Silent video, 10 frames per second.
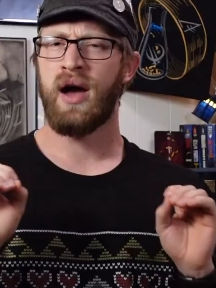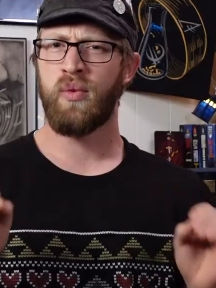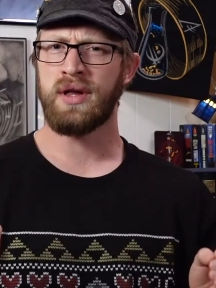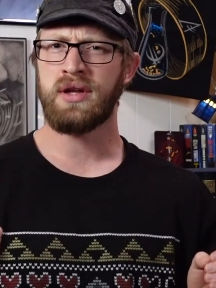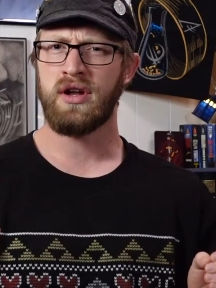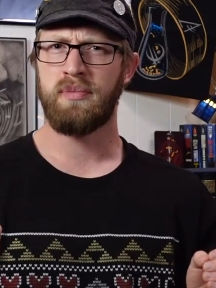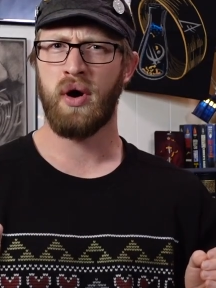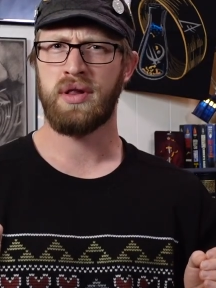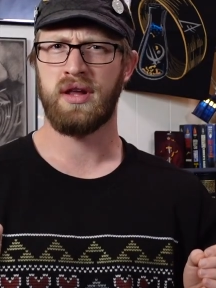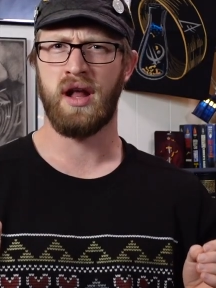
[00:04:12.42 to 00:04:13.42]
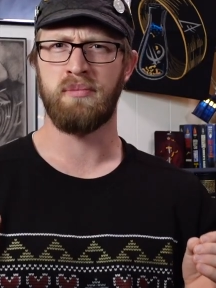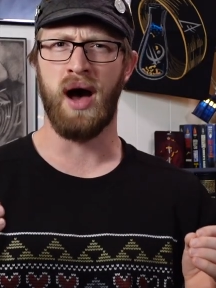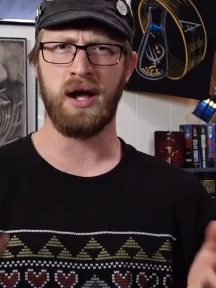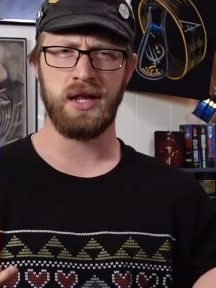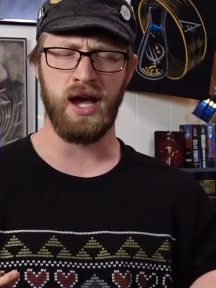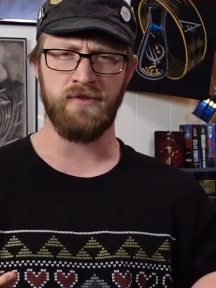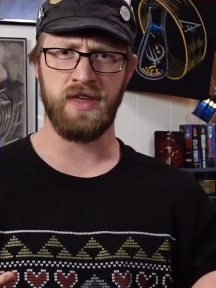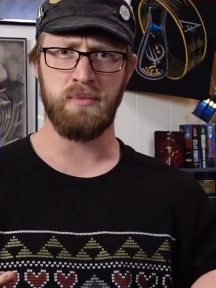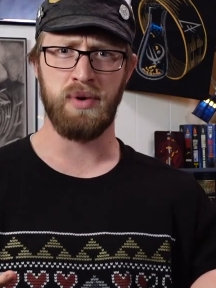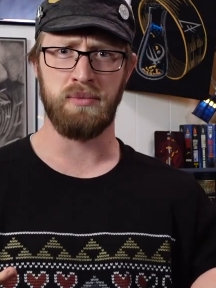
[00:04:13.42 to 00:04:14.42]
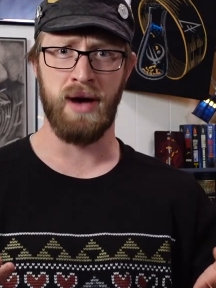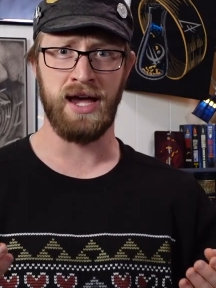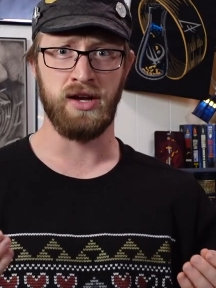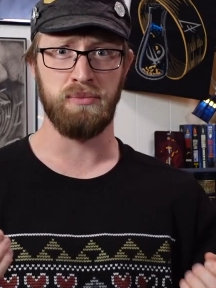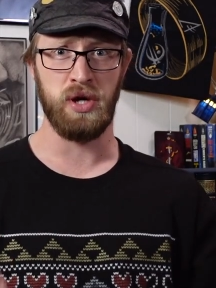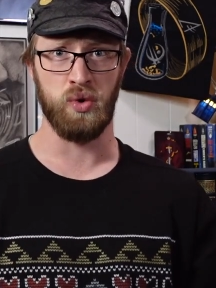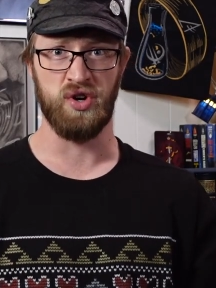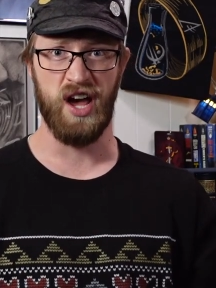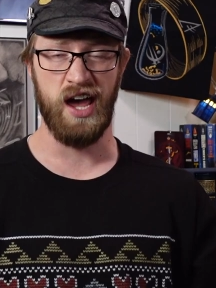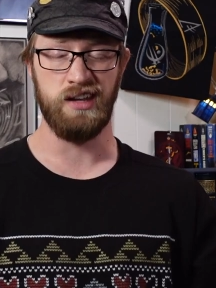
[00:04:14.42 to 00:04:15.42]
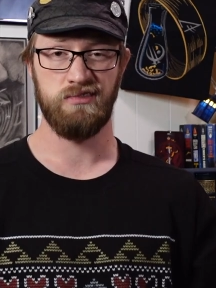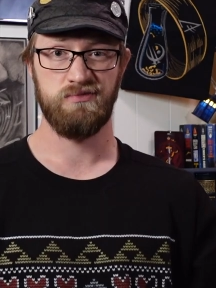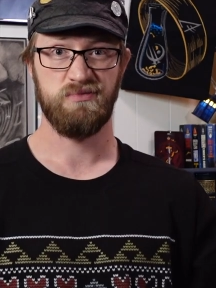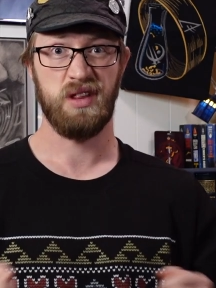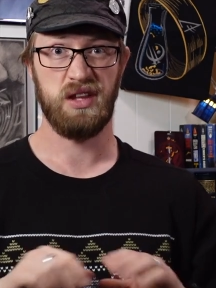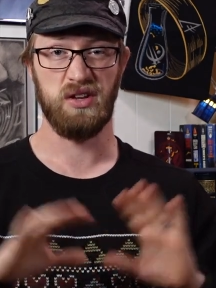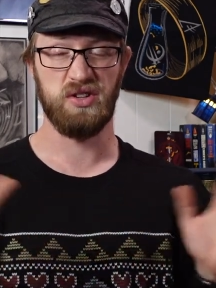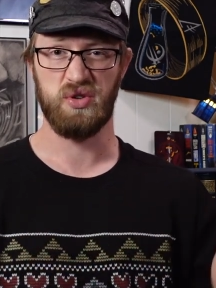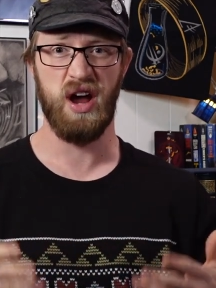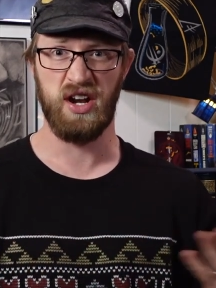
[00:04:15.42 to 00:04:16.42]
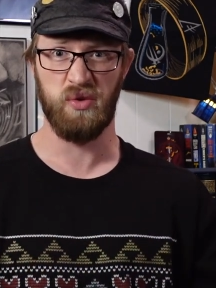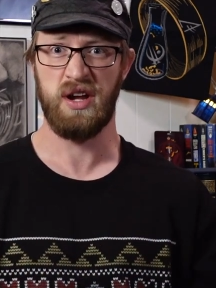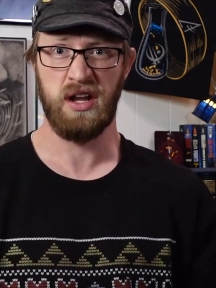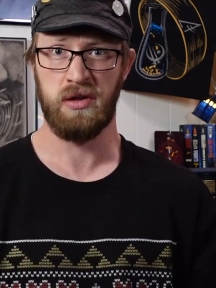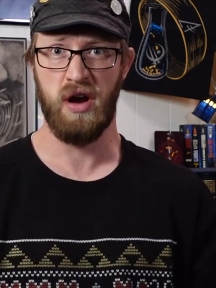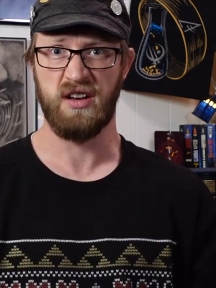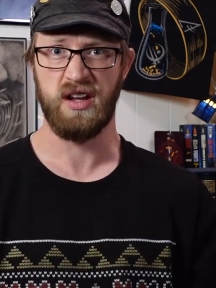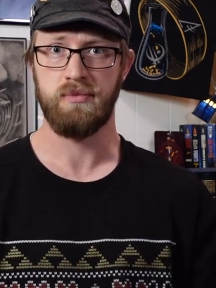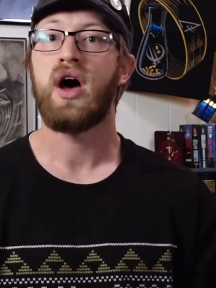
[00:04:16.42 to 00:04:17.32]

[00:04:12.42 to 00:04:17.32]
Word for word: I was going to post an unboxing of them, but my computer died. Still trying to reconstruct it.